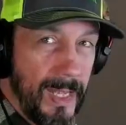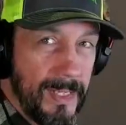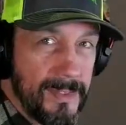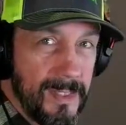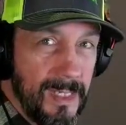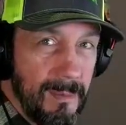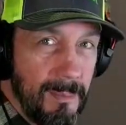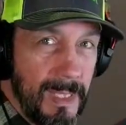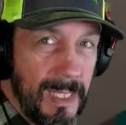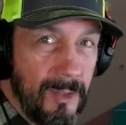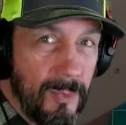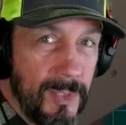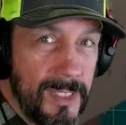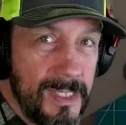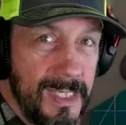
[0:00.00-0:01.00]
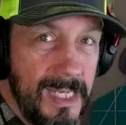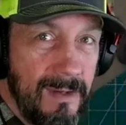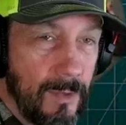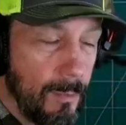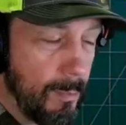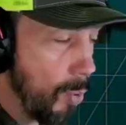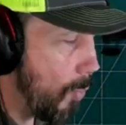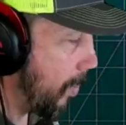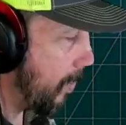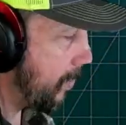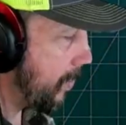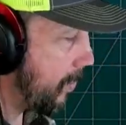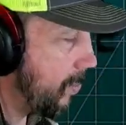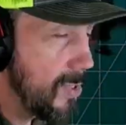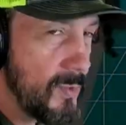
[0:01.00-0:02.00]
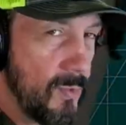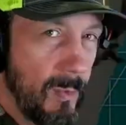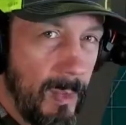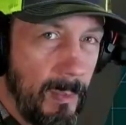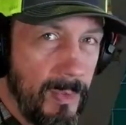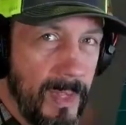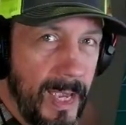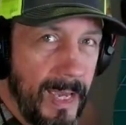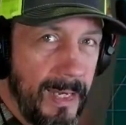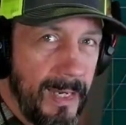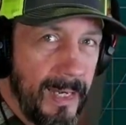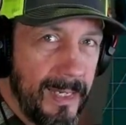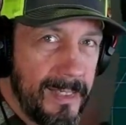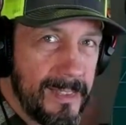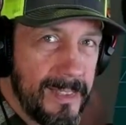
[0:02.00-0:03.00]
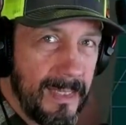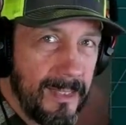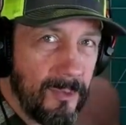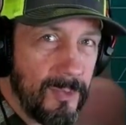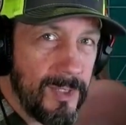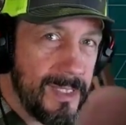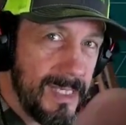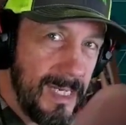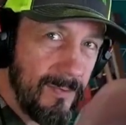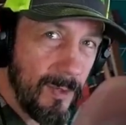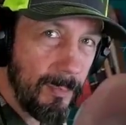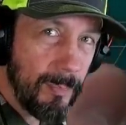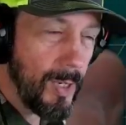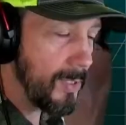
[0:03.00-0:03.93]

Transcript: going to be the receiver board. So just remember that, and let's set the receiver parts